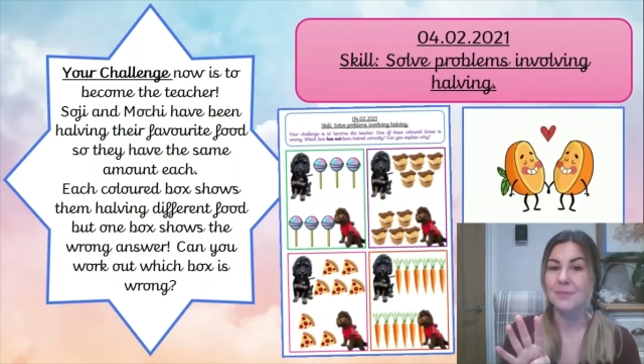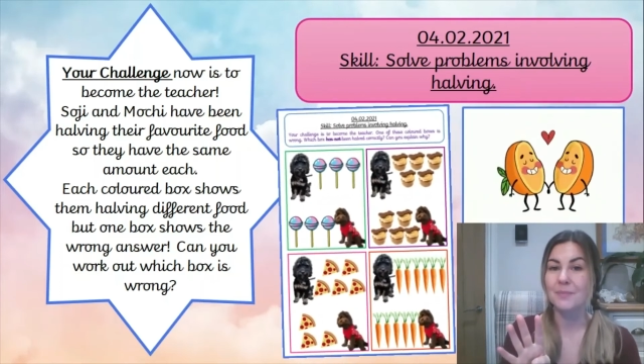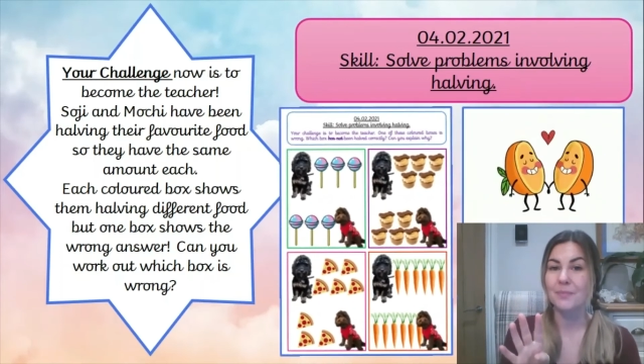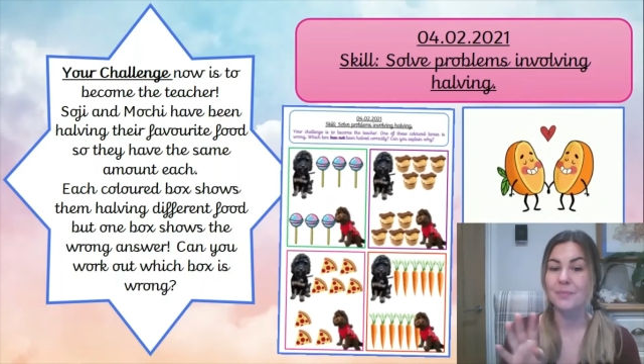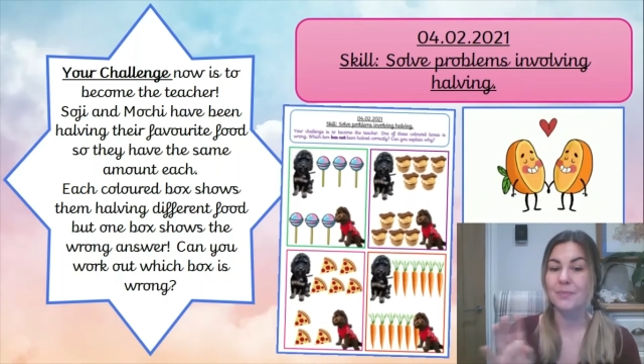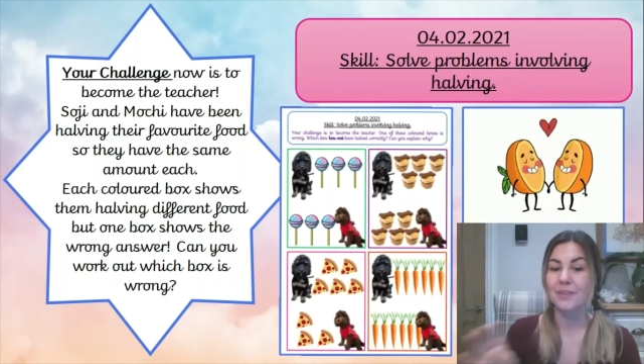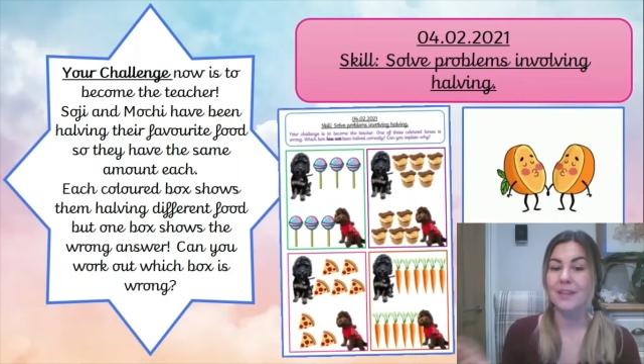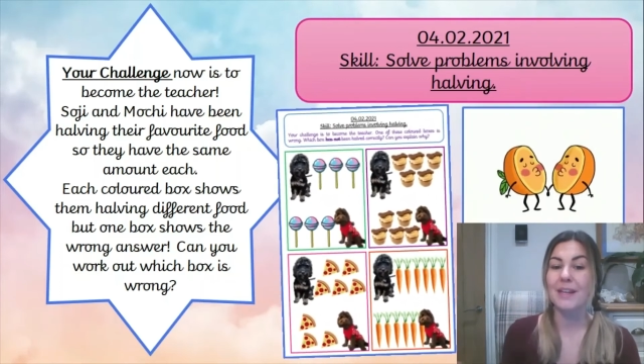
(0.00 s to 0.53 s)

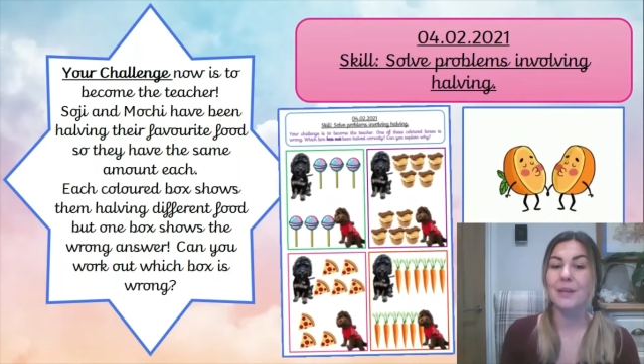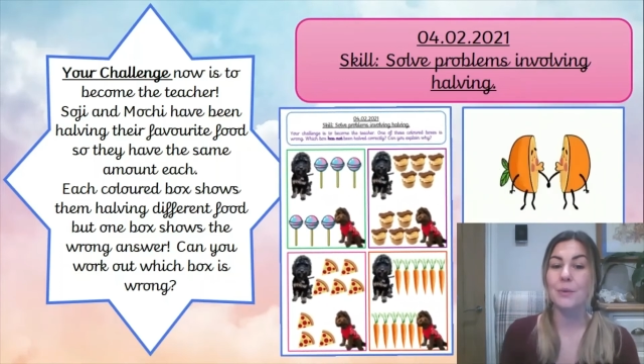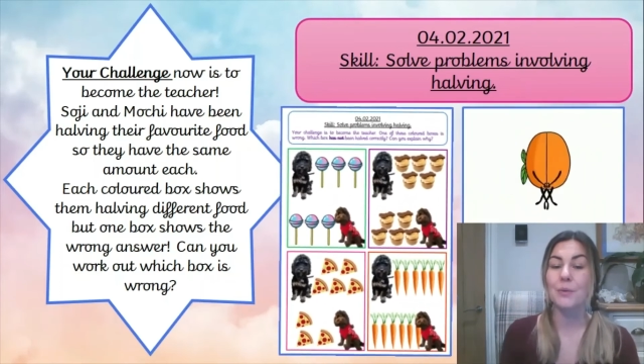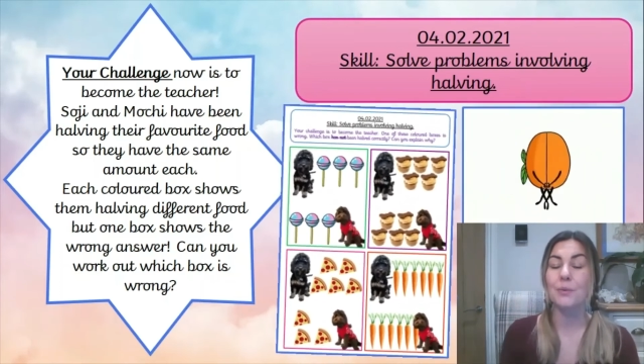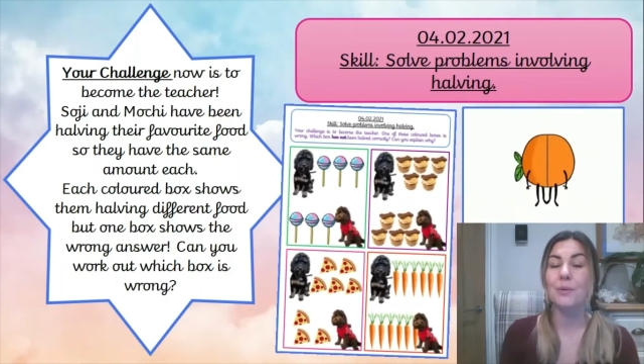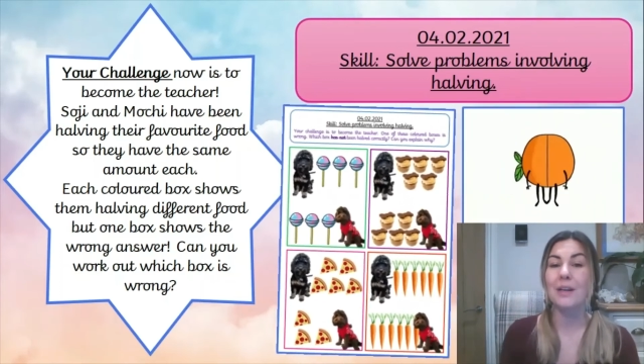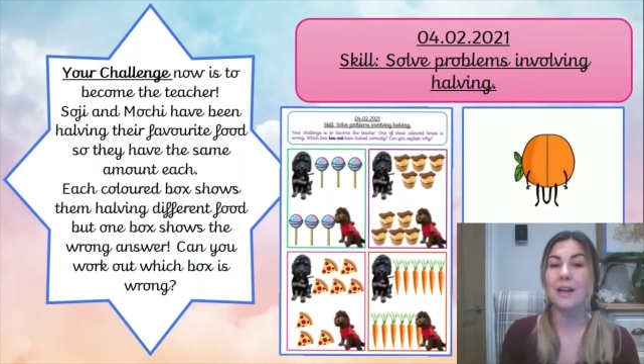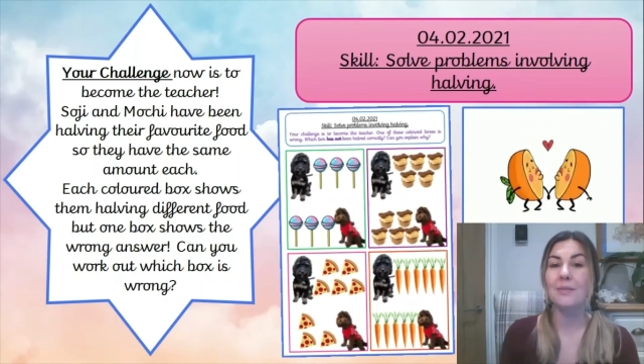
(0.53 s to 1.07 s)
They all
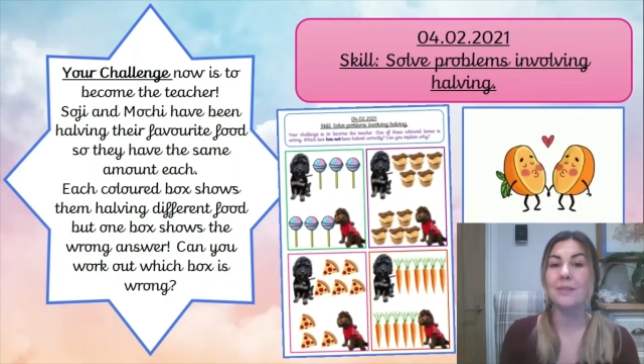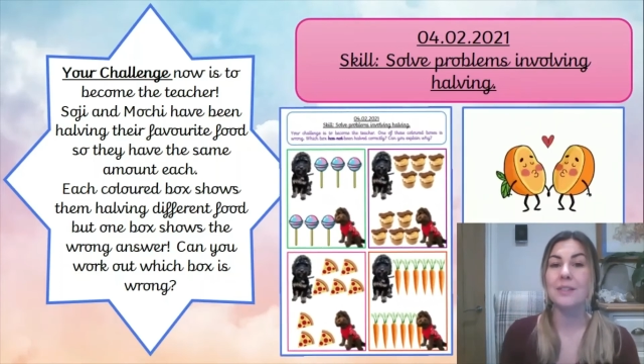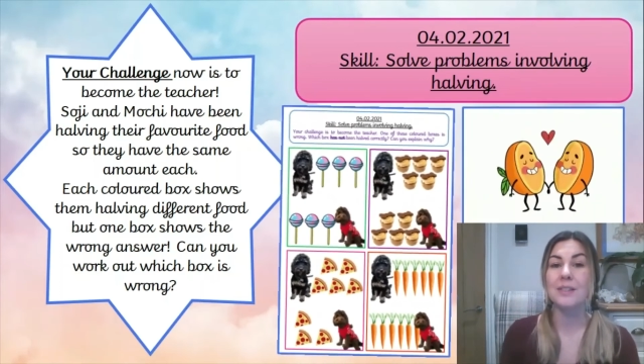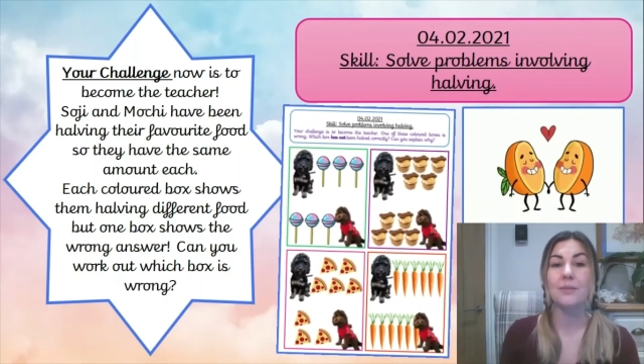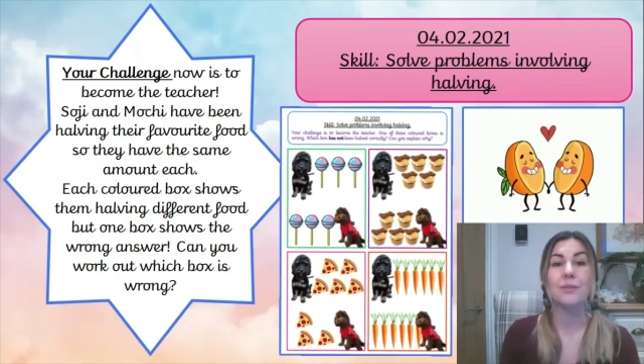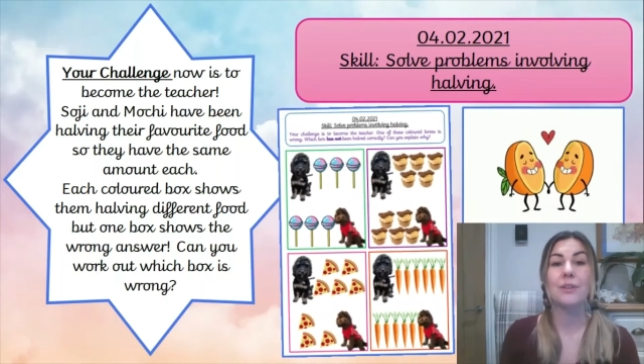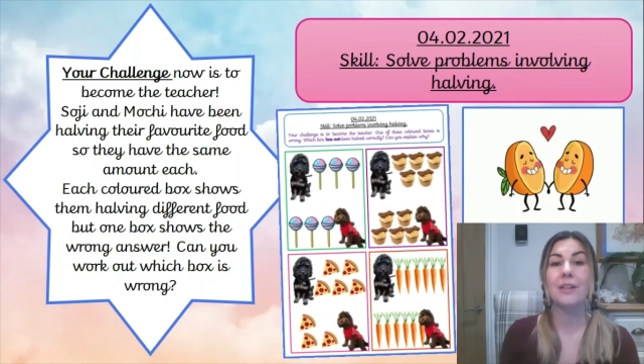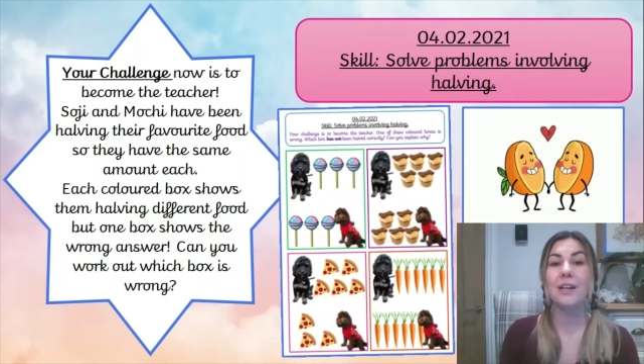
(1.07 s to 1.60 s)
have a different
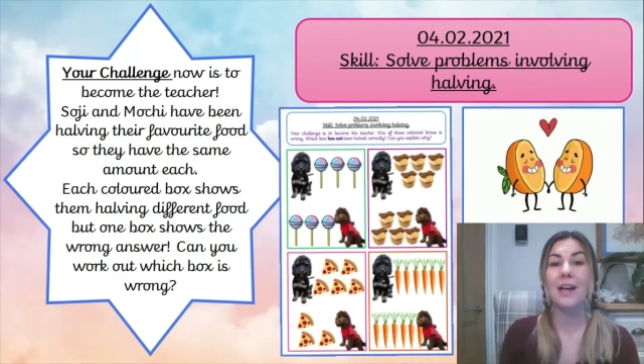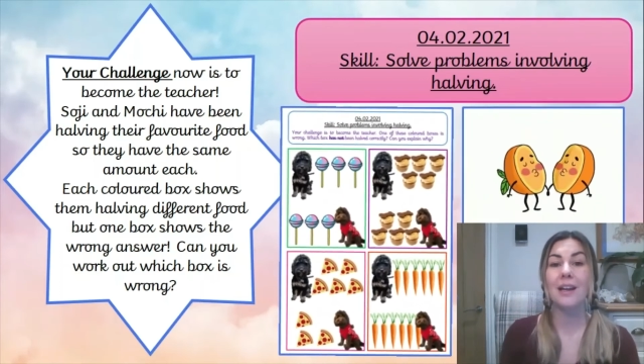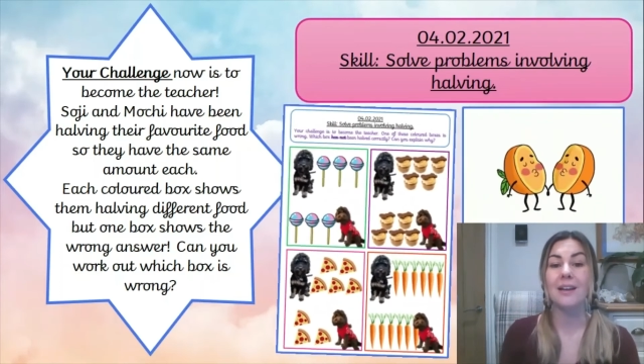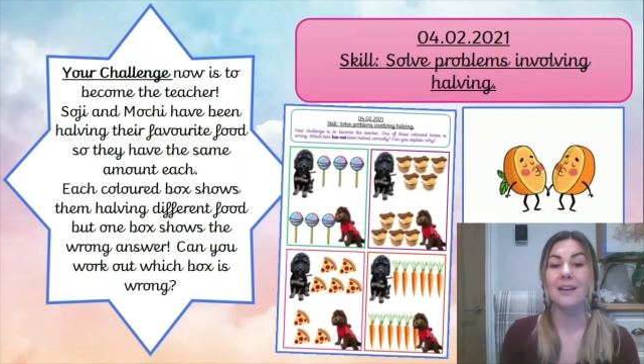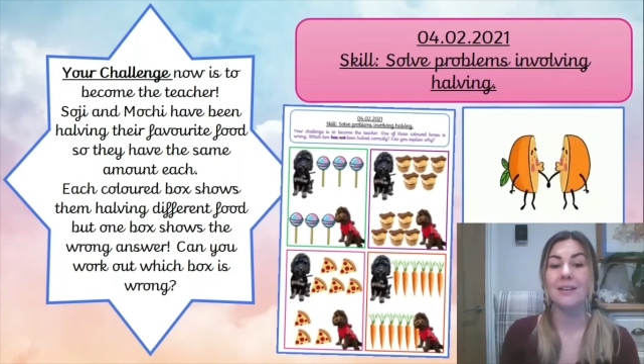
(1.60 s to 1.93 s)
colour.